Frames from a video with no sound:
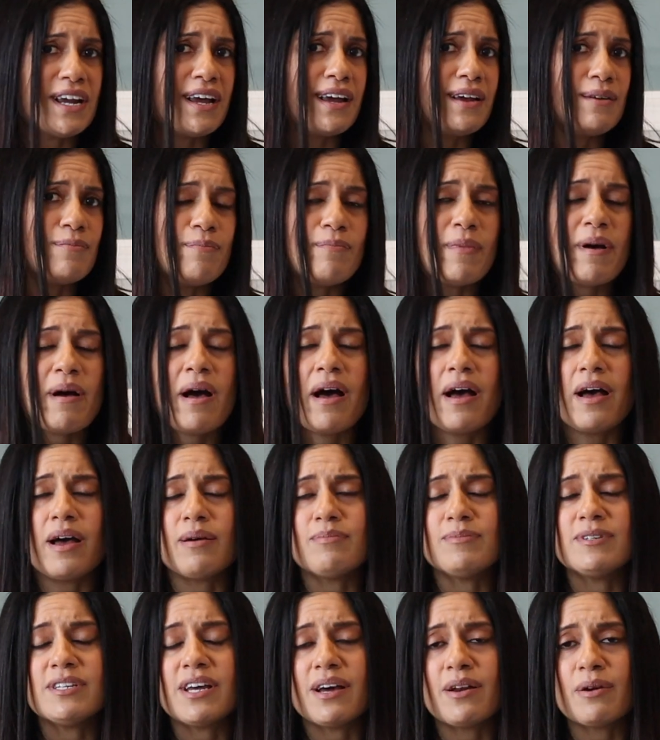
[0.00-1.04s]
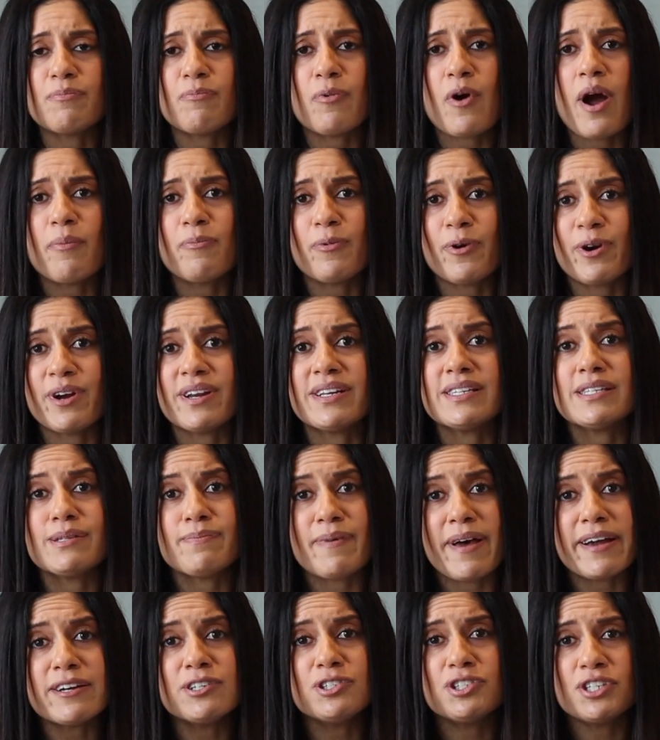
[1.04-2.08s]
had done proper
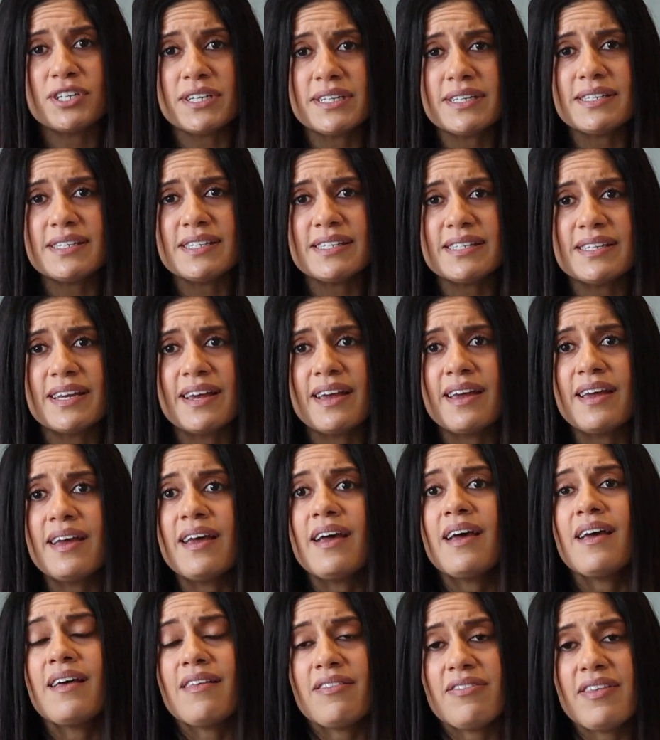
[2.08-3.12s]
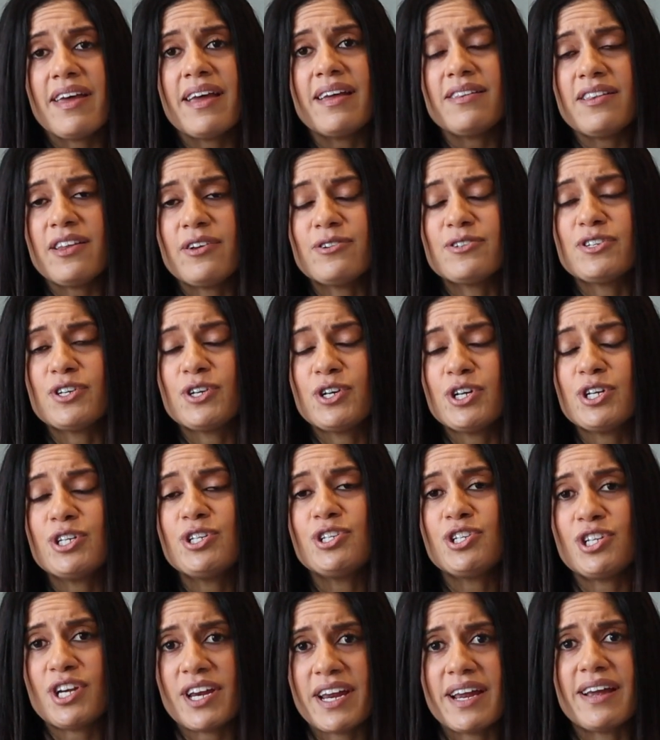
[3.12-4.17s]
inspections, then there's a good
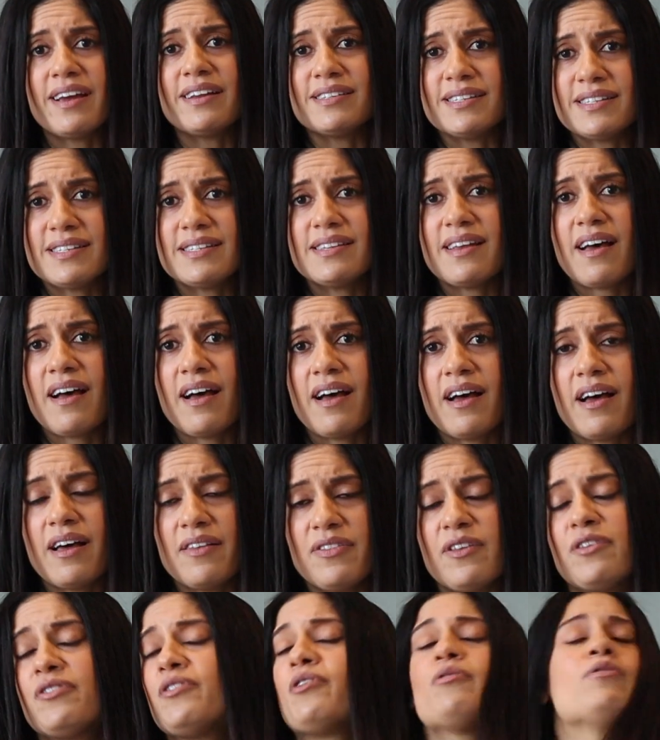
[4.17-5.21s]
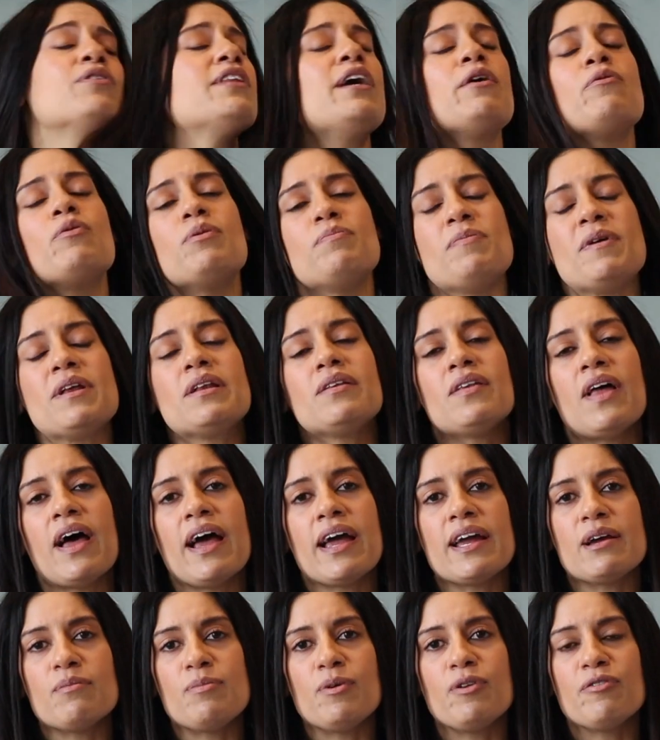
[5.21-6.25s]
chance that they would be
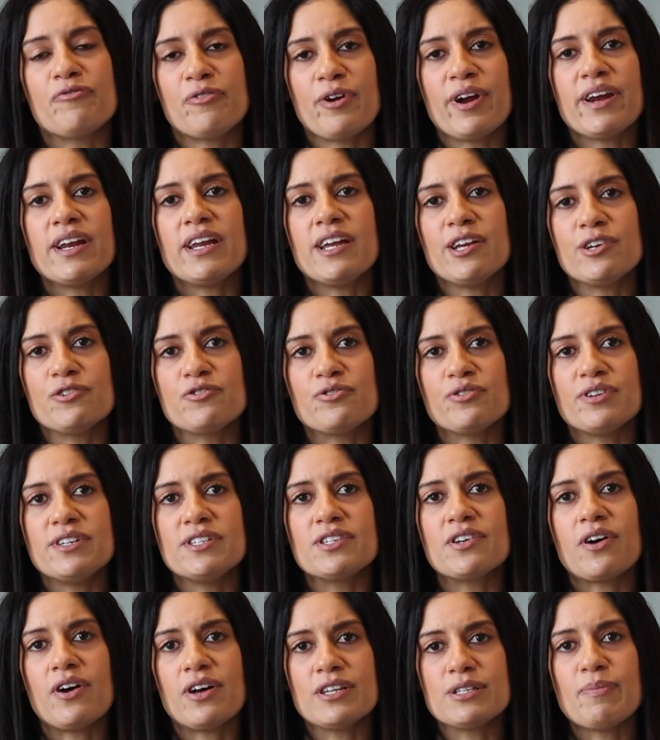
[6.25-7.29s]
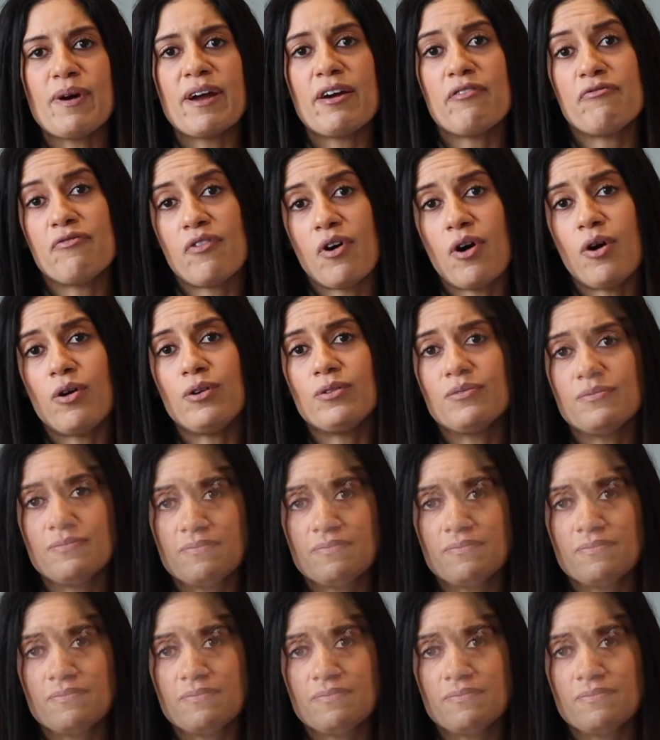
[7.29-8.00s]
liable for any injuries caused by a fall.